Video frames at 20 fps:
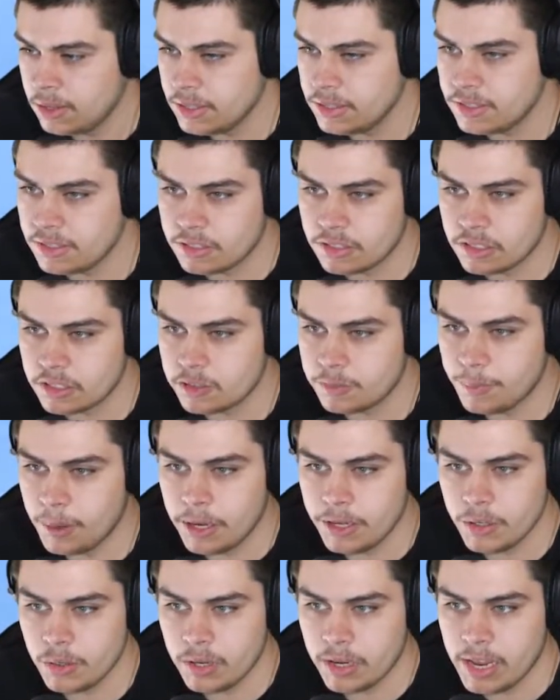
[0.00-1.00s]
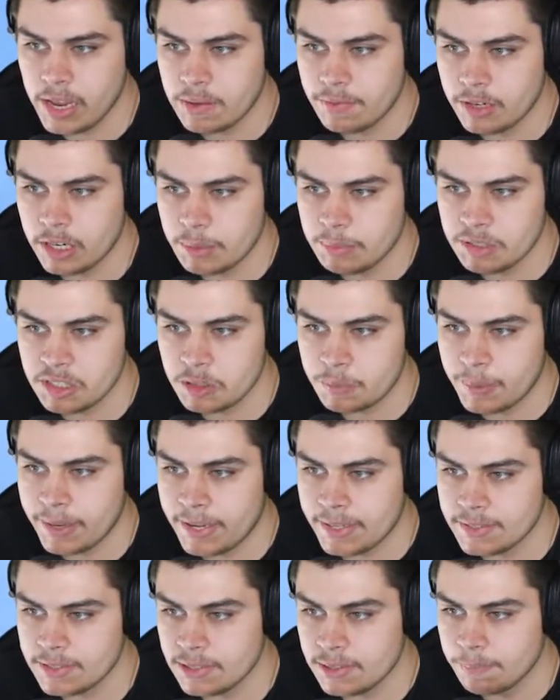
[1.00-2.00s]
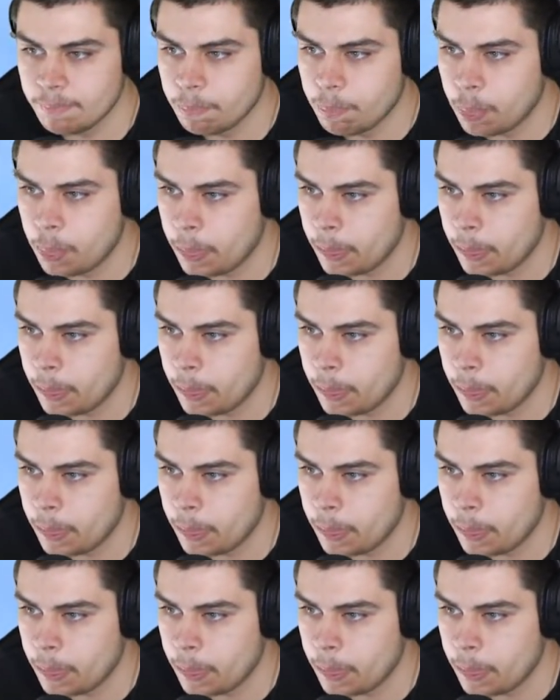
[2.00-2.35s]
This is your spot. You could have it. I'm just passing.